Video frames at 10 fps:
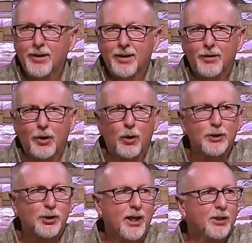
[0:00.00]
the Lord
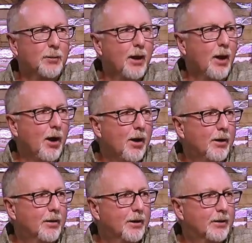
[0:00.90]
changed my heart.
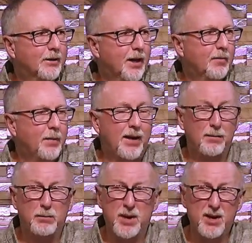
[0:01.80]
Instead of
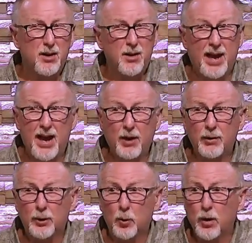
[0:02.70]
being bitter and
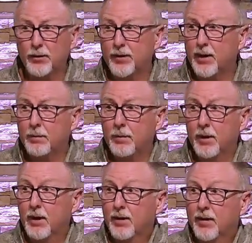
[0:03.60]
angry toward them,
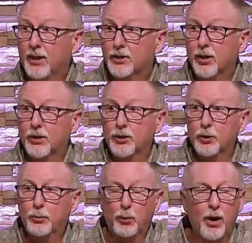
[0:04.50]
then I started to
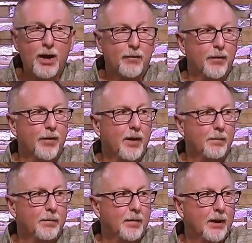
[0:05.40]
pray for them.
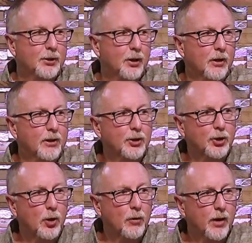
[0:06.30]
I started to
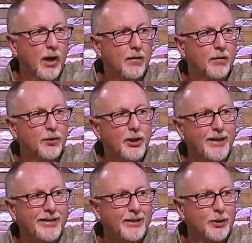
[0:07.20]
show the love of
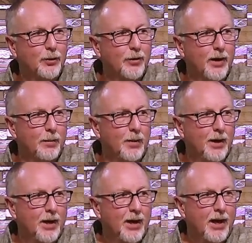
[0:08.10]
Jesus to them.
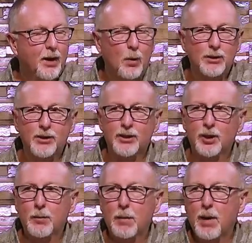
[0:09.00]
And it wasn't
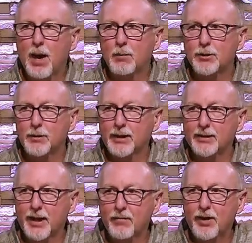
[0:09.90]
until my mom was like
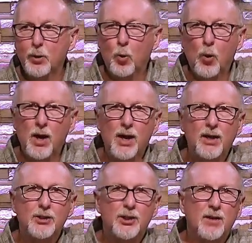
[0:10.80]

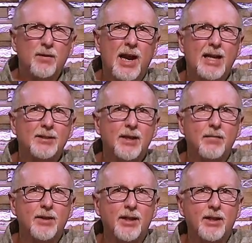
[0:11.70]
71, she lived the last
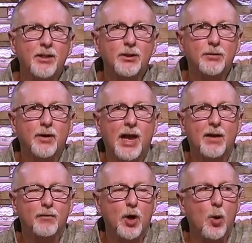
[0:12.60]
17 years of her life
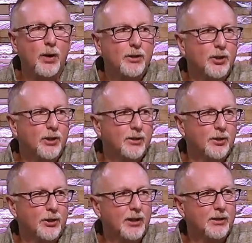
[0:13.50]
knowing Jesus.
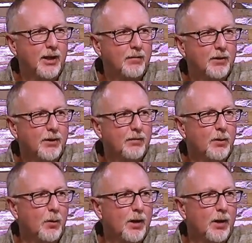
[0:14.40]
She got saved at 71.